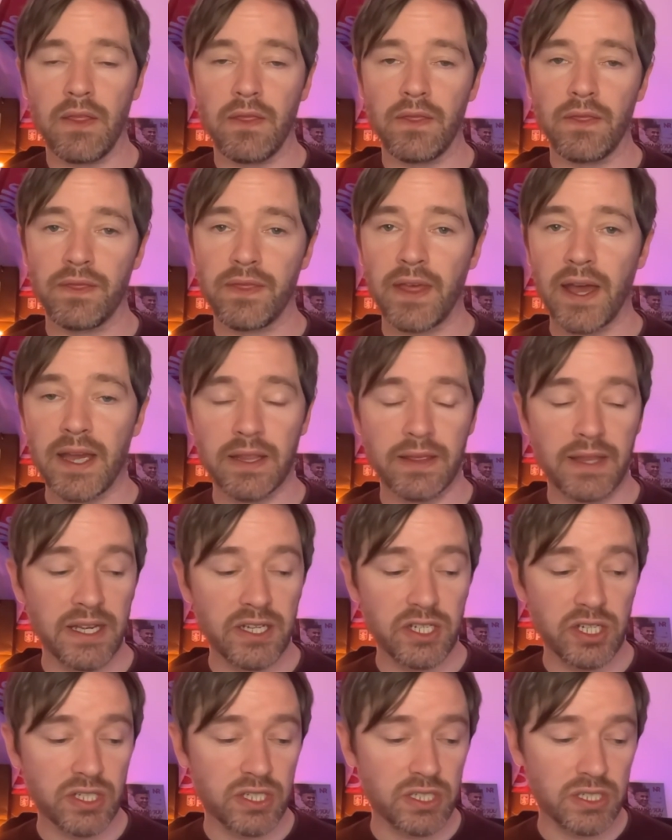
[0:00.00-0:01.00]
They
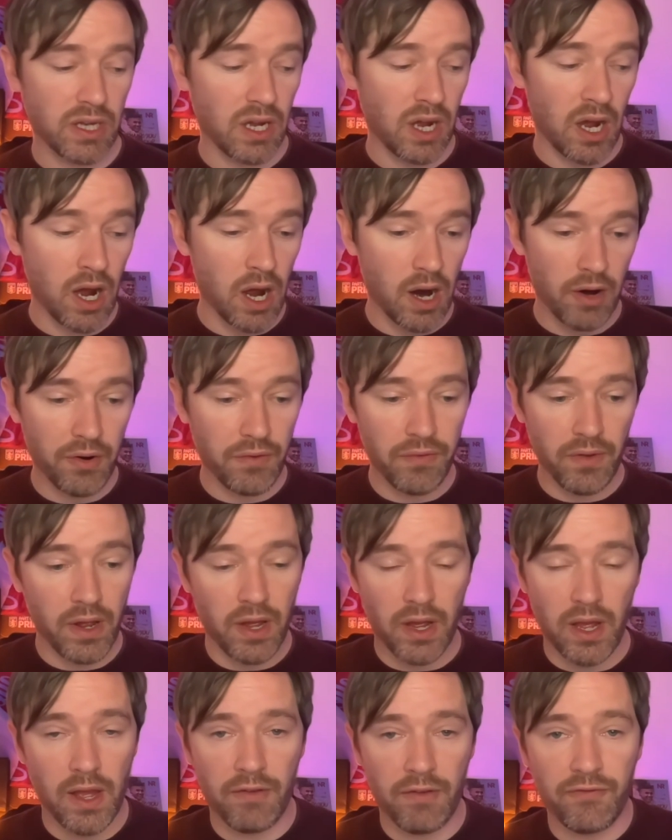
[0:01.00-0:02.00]
just are
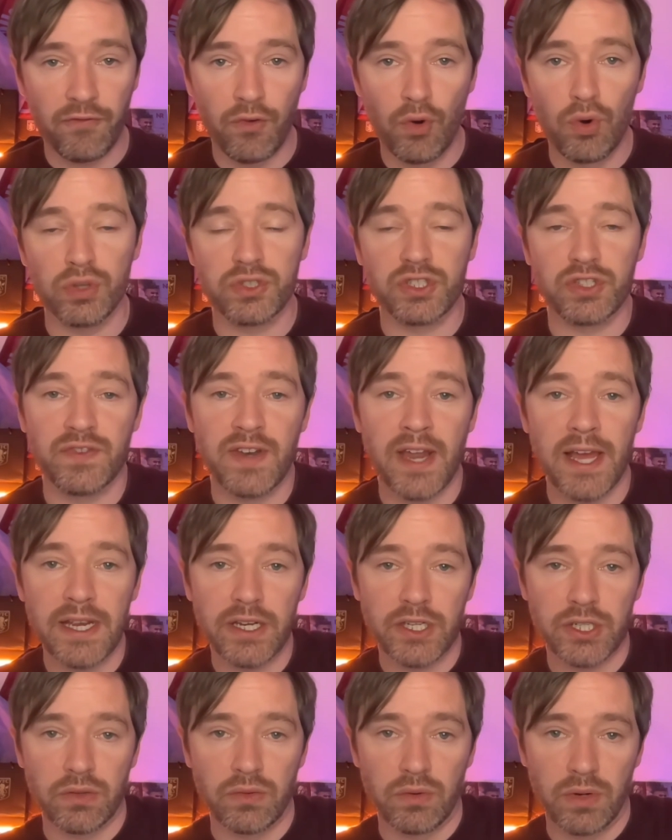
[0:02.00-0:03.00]
a force of
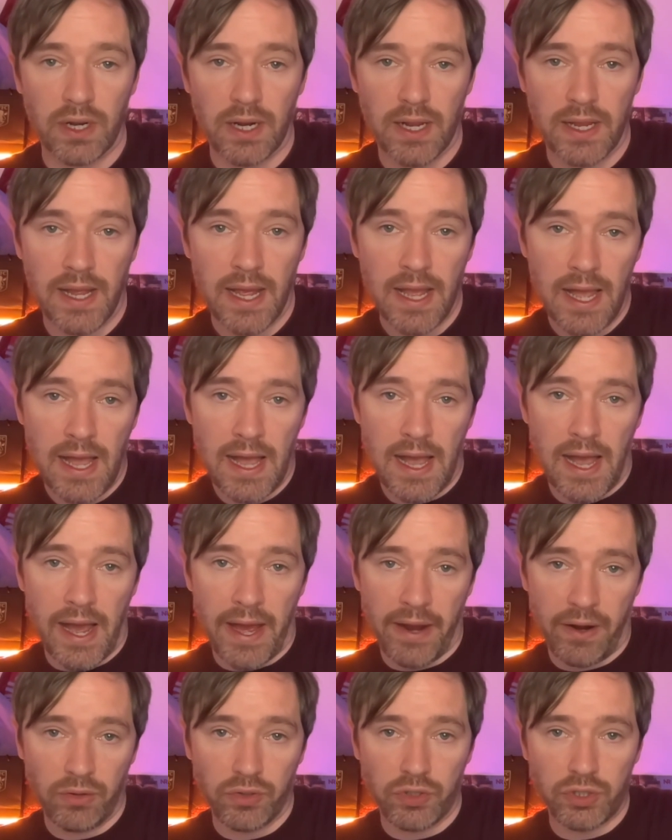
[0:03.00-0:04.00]
nature, really,
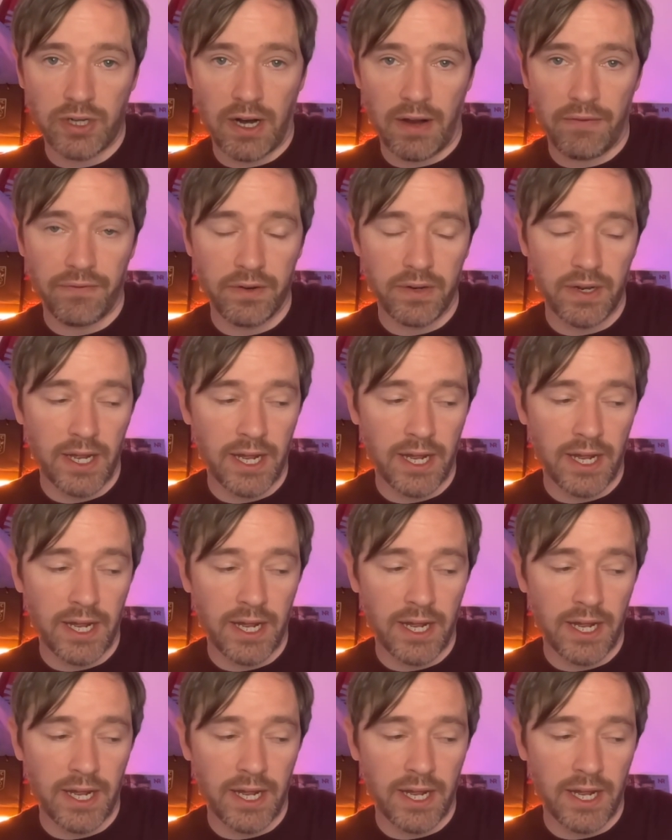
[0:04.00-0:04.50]
at Old Trafford.